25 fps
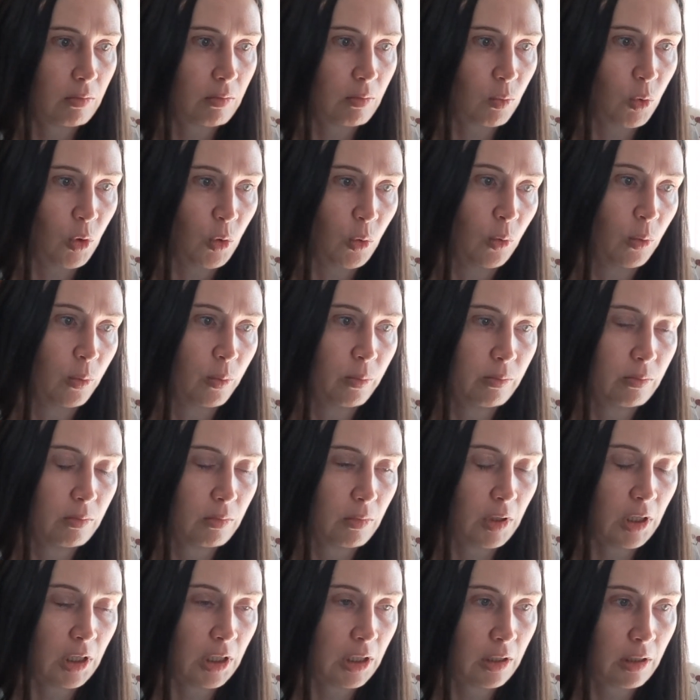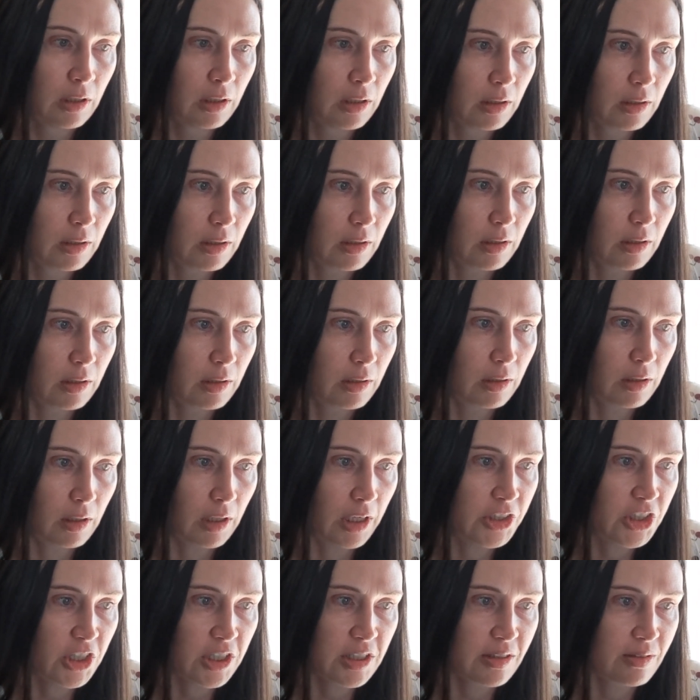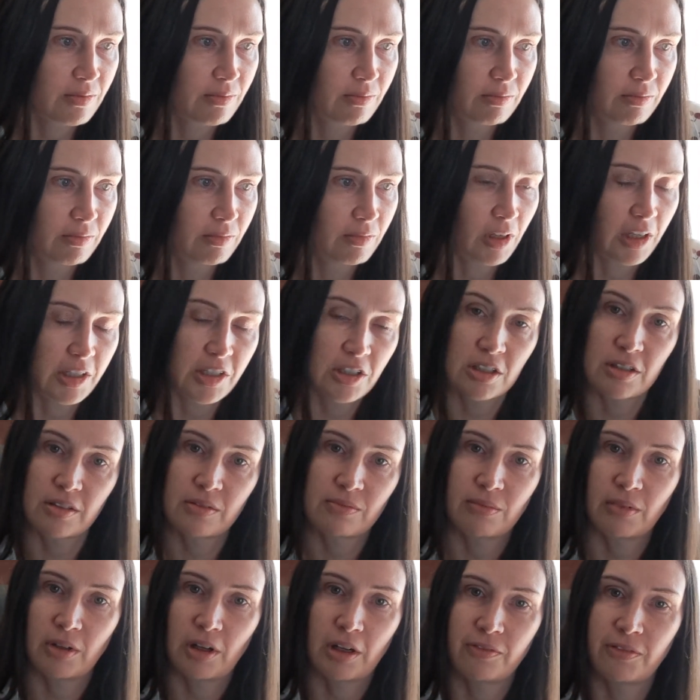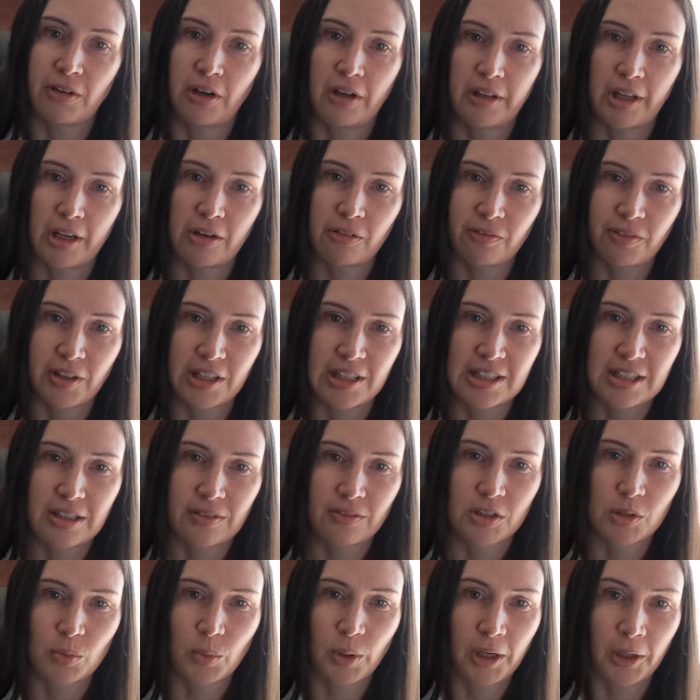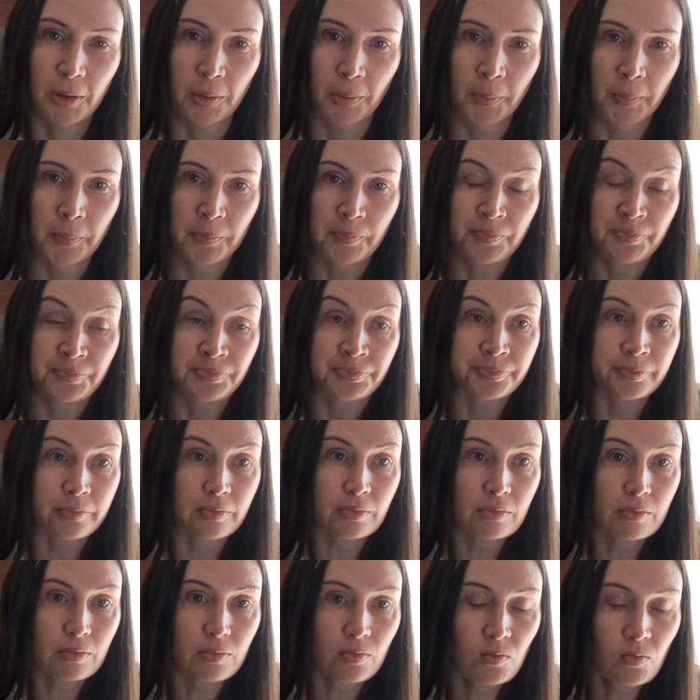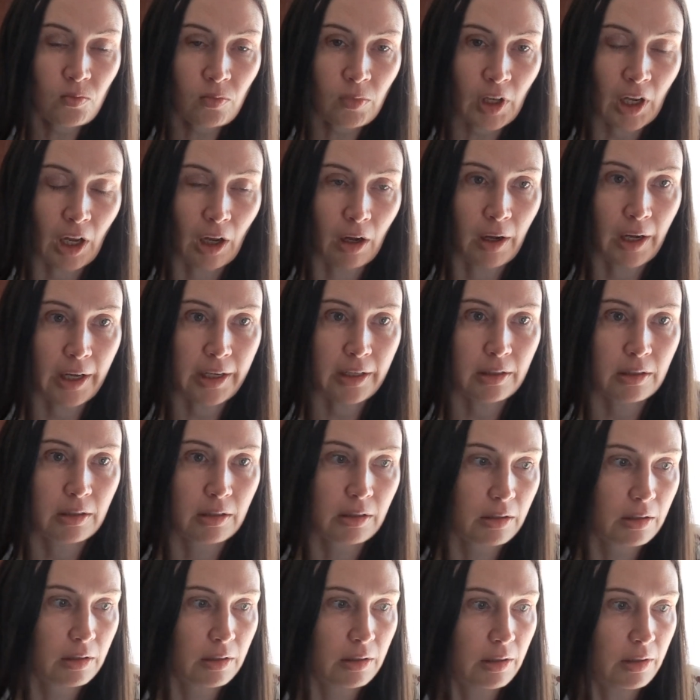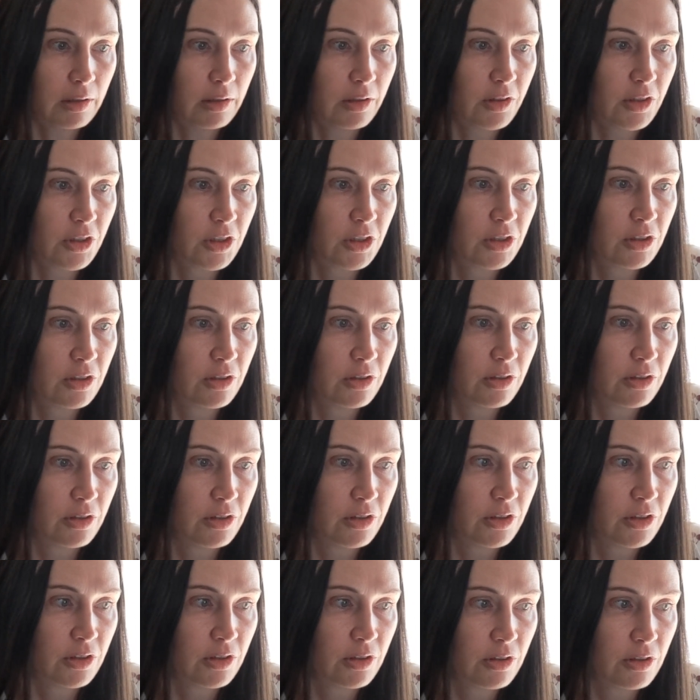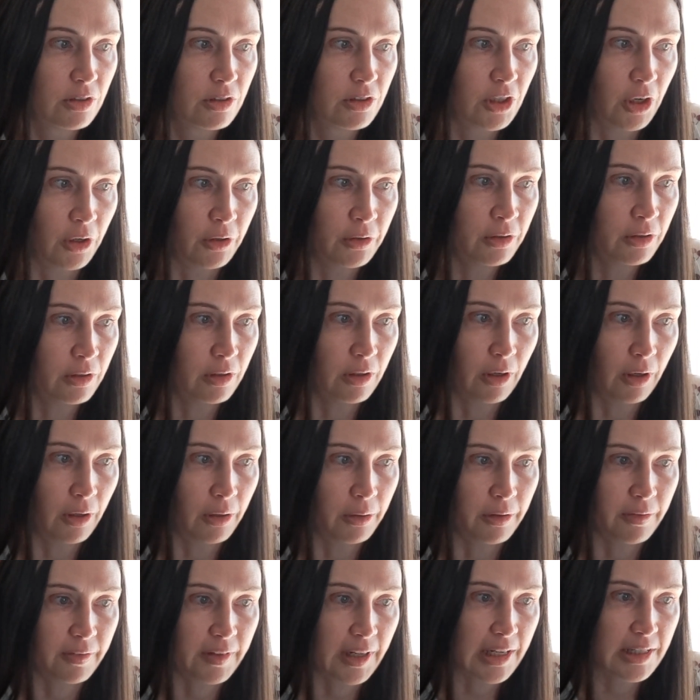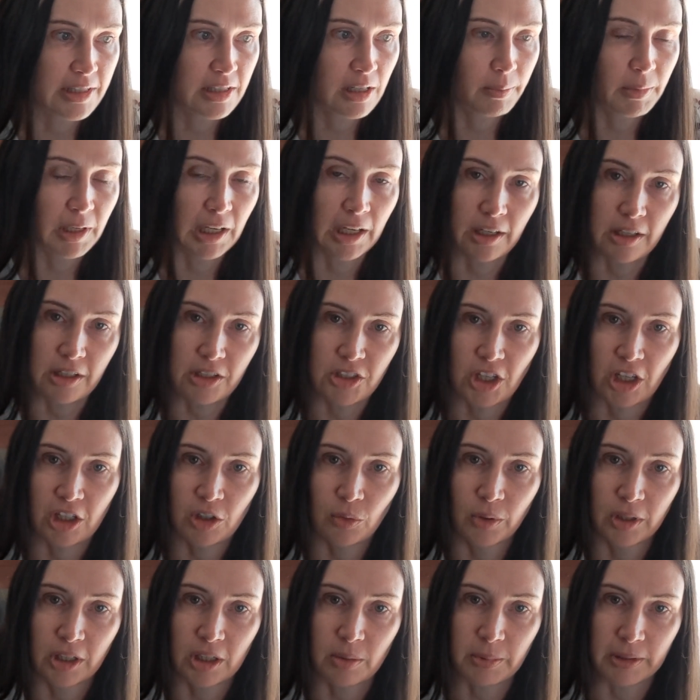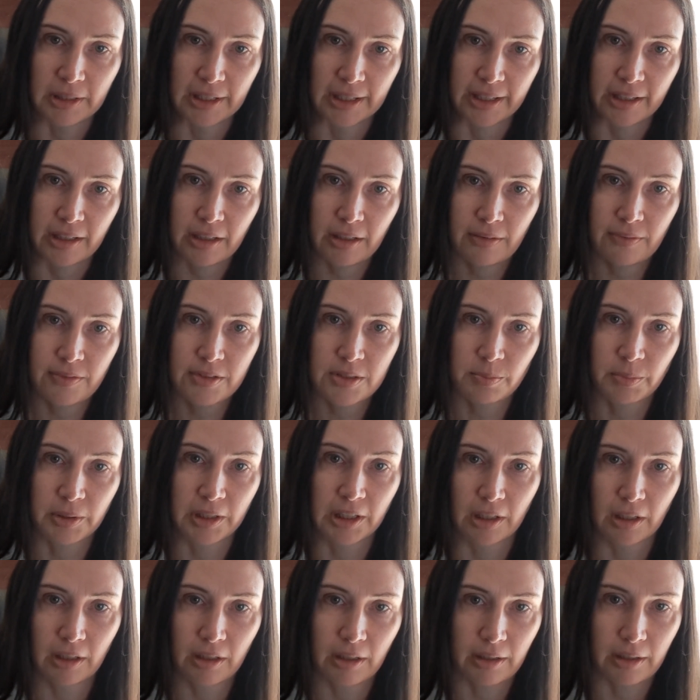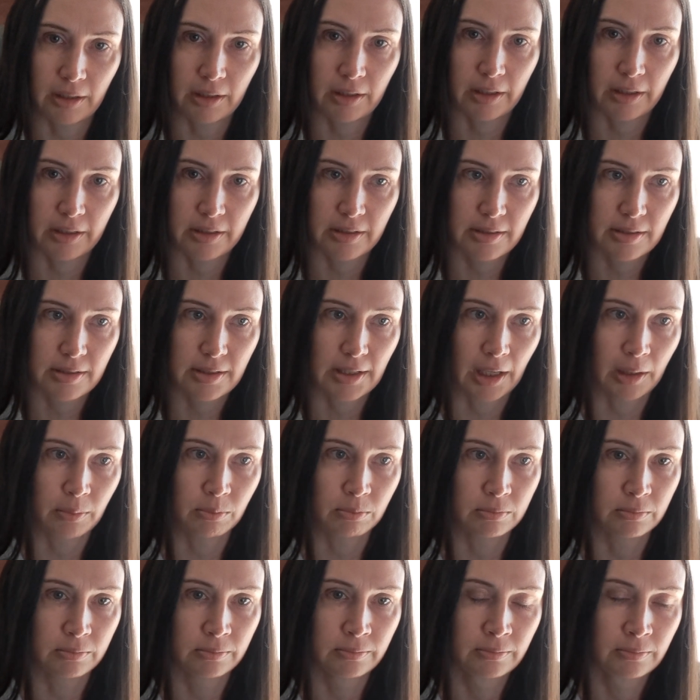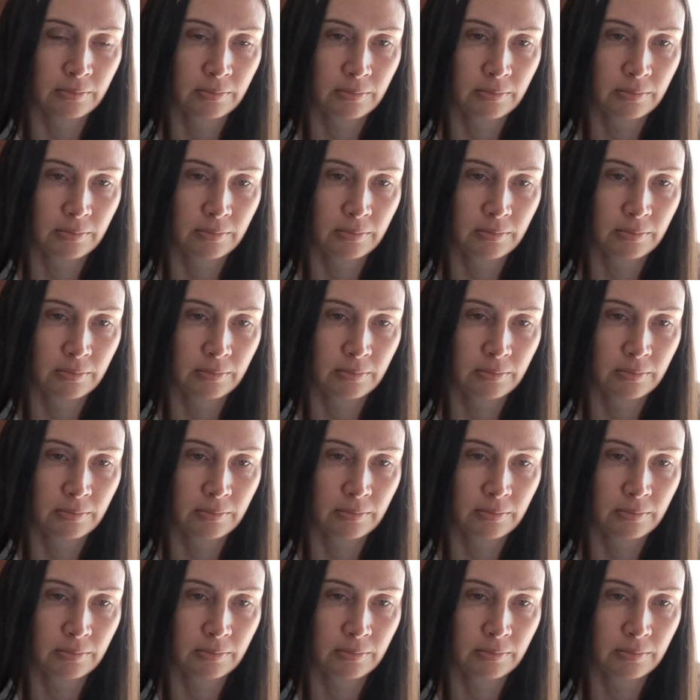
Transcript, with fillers: well I just I just I find that offensive as well. I don't know if that's something he genuinely believes, but it's um